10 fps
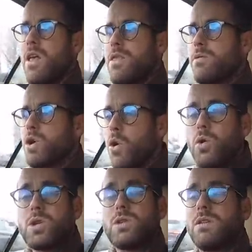There was
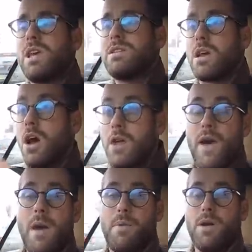all sorts of things that could have
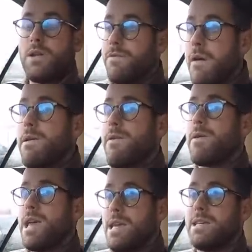happened very,
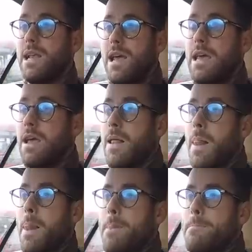very easily
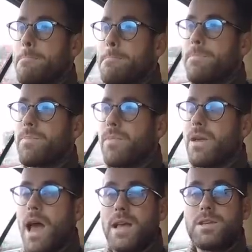
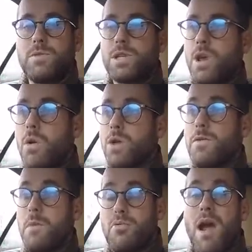as a result of
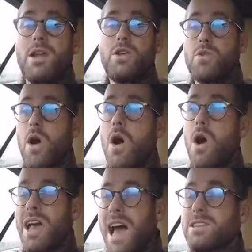a brand new car
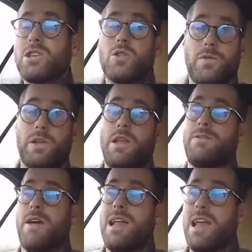catastrophically
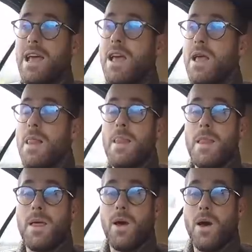
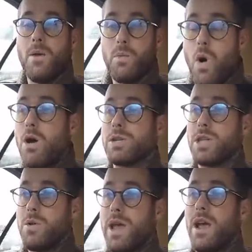failing whilst
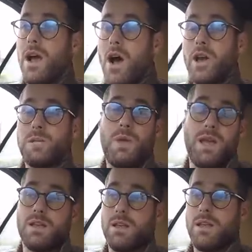doing high speed.